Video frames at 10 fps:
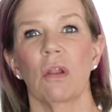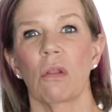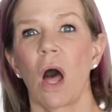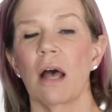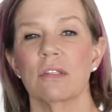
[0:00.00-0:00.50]

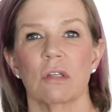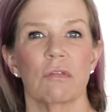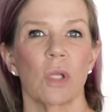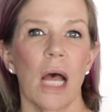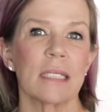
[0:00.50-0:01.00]
the loss
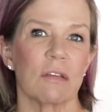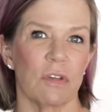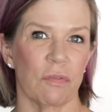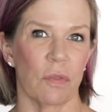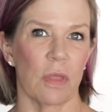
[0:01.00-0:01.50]
of lots
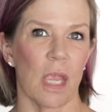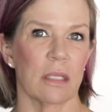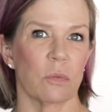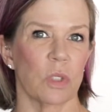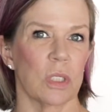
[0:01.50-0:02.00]
of different
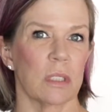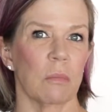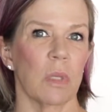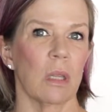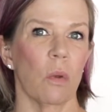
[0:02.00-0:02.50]
things, which is
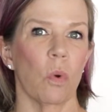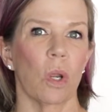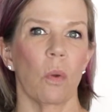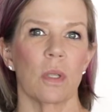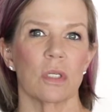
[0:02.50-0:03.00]
something that
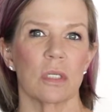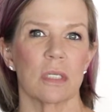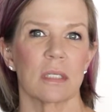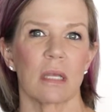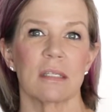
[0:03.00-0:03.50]
we're going to
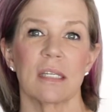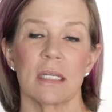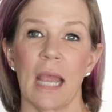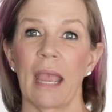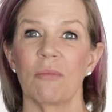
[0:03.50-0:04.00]
discuss
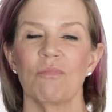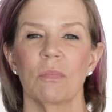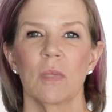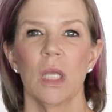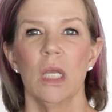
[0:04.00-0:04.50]
today.